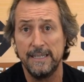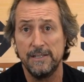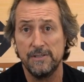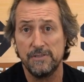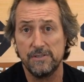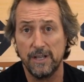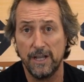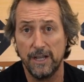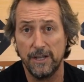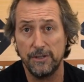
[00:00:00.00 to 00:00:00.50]

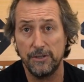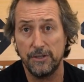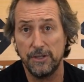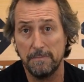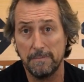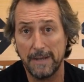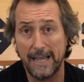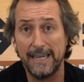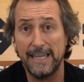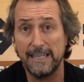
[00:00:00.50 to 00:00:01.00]
So
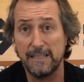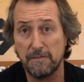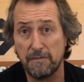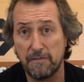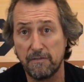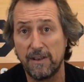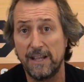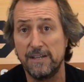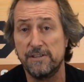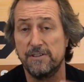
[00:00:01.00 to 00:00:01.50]
you may need to
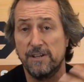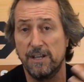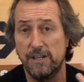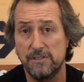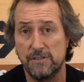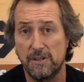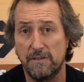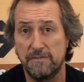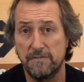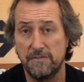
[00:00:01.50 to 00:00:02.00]
flush
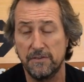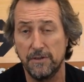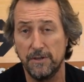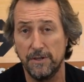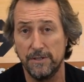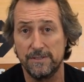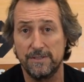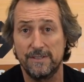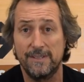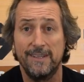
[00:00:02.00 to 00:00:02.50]
those off
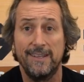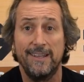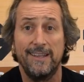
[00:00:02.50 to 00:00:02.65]
first.